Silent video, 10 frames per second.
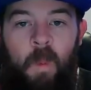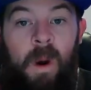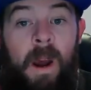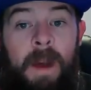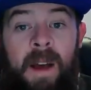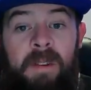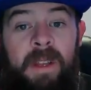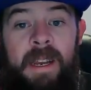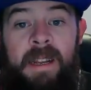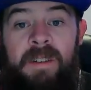what I'm
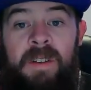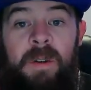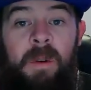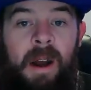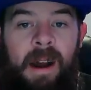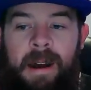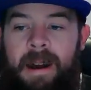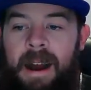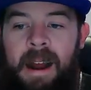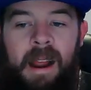heavily into.
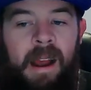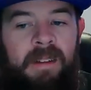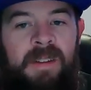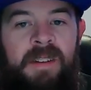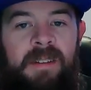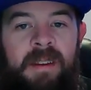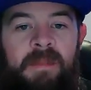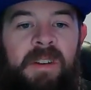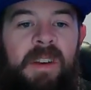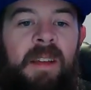I
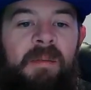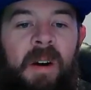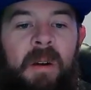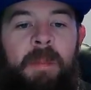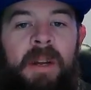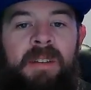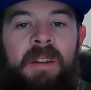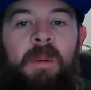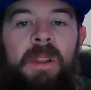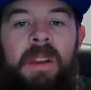have stayed very
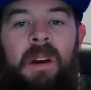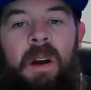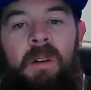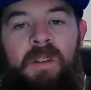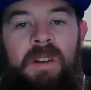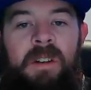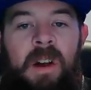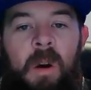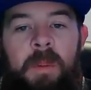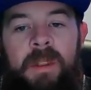busy with Euros and
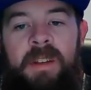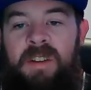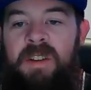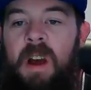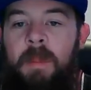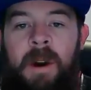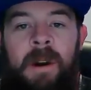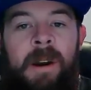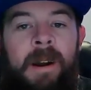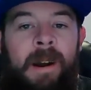Copa this
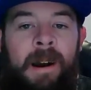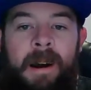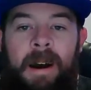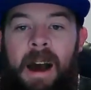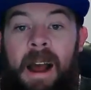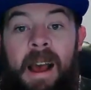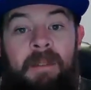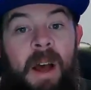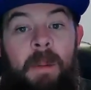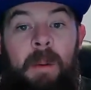summer. I
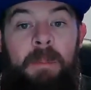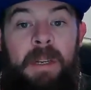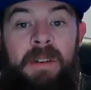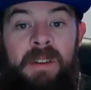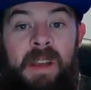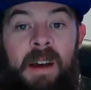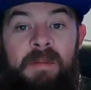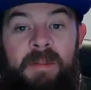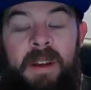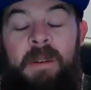have MLB
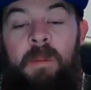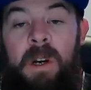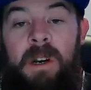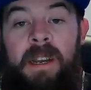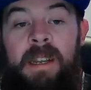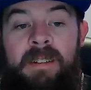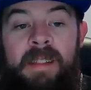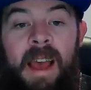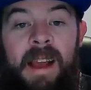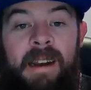stuff, and we're going to get
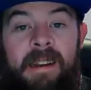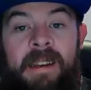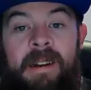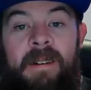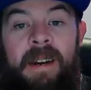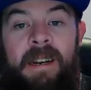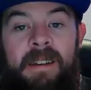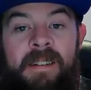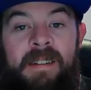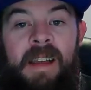to that here in
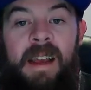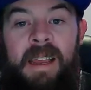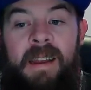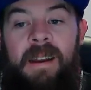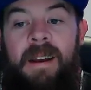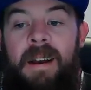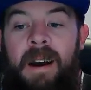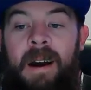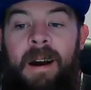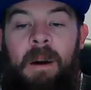a second.
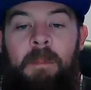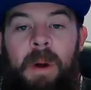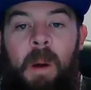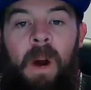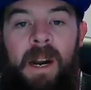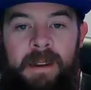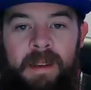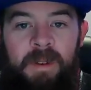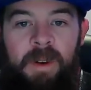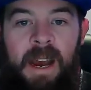But I want to
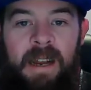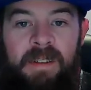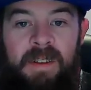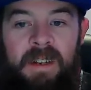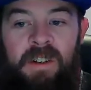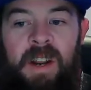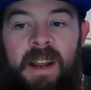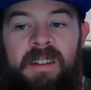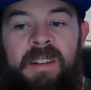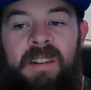give you guys a
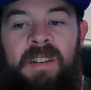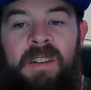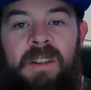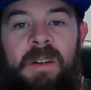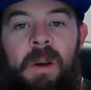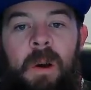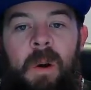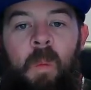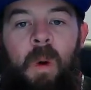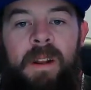chance to see
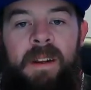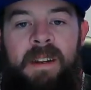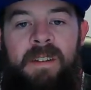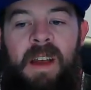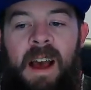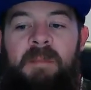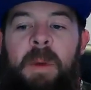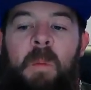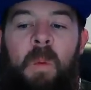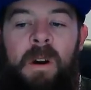what it is I've
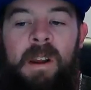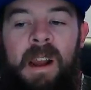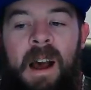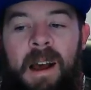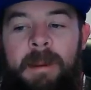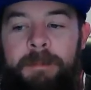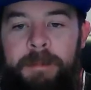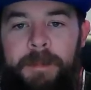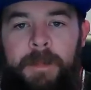been working on